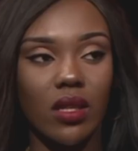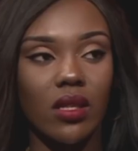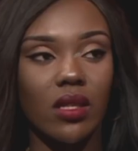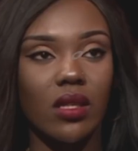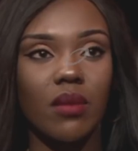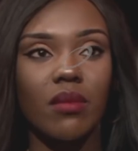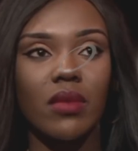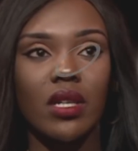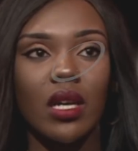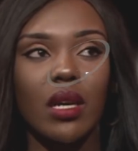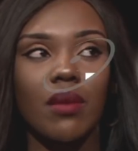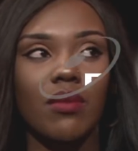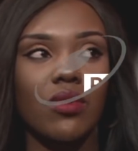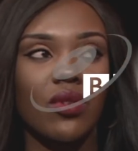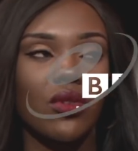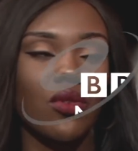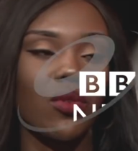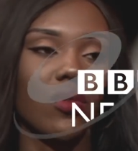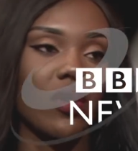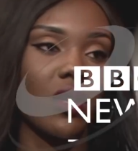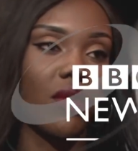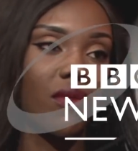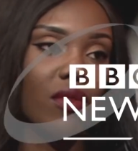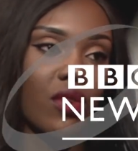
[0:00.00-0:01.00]
sometimes you
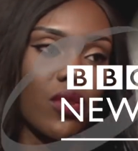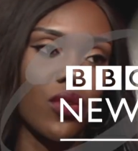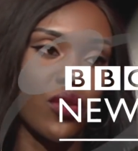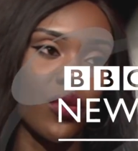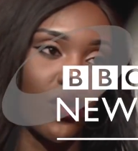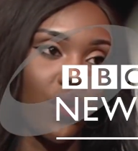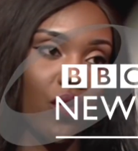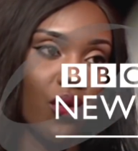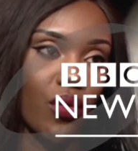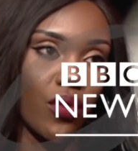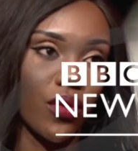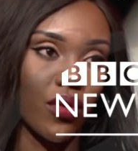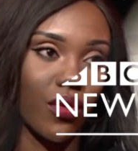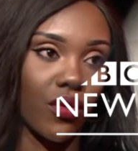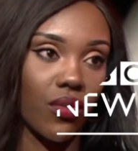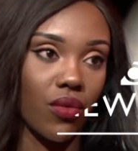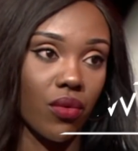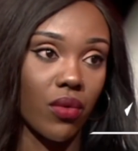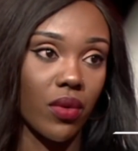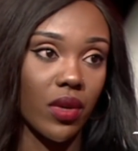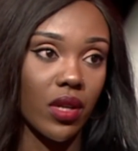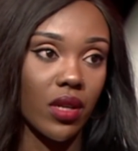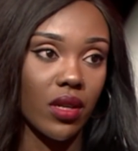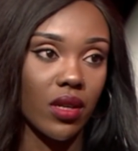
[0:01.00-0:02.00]
don't even know you're going
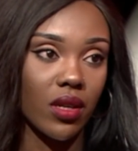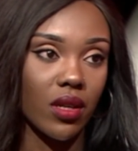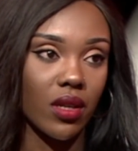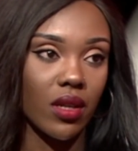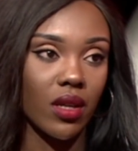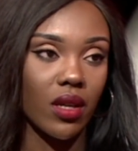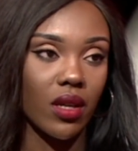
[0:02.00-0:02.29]
through it.